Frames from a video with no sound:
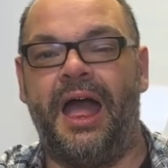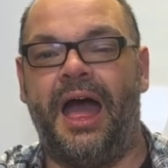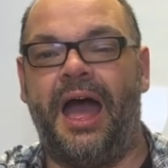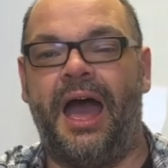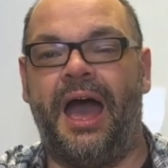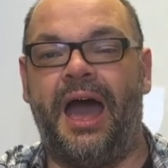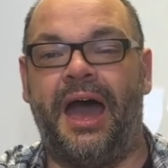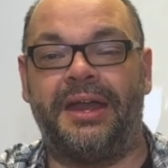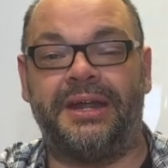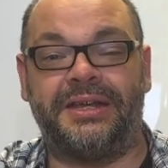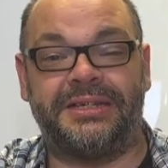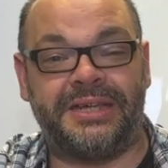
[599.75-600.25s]

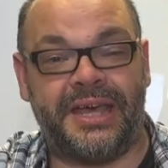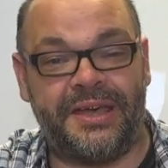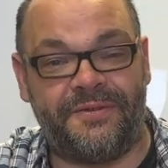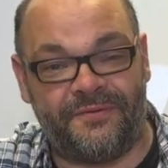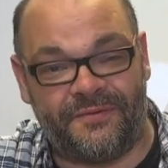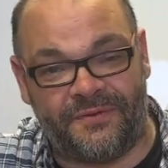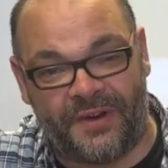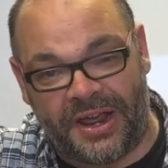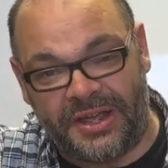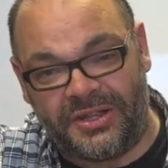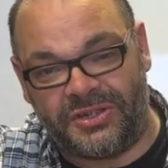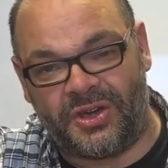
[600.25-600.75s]
Uh, and I say it
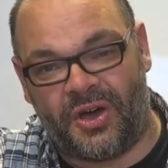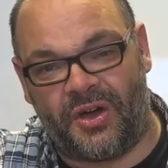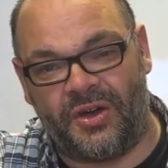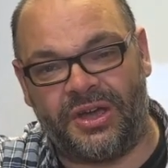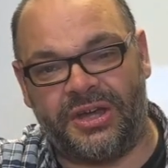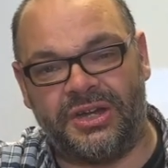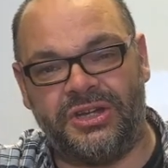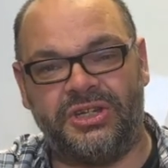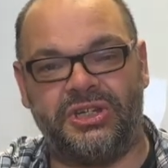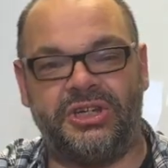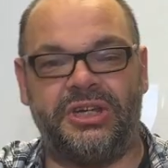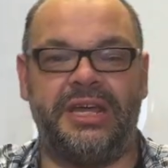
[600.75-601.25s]
very tongue
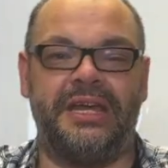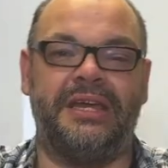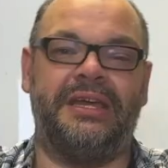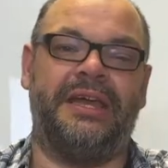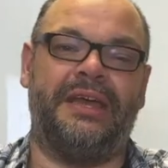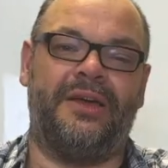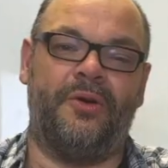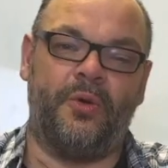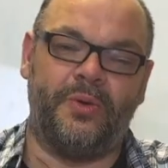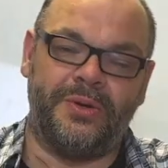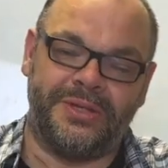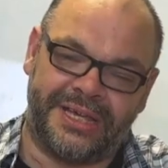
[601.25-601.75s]
in cheek.
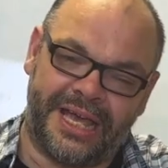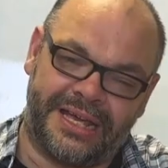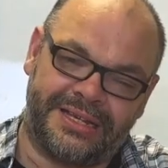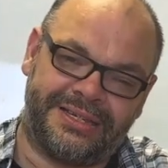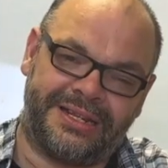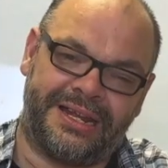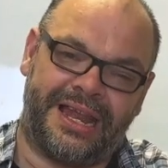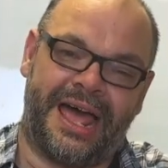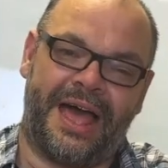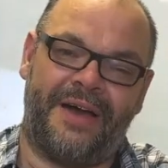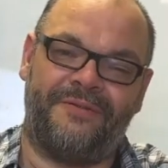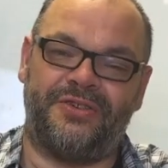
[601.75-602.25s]
It always gets
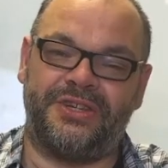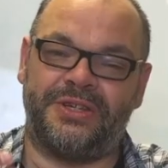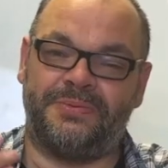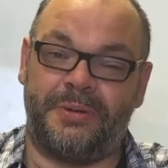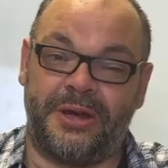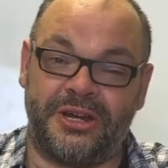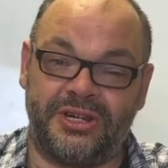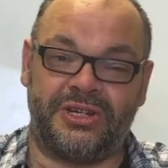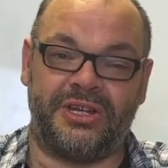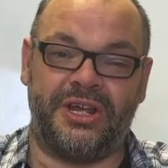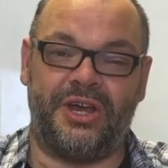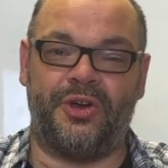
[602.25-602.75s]
a laugh,
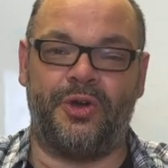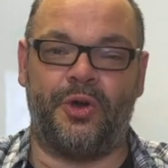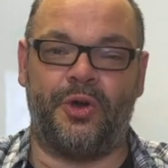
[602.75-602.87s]
especially at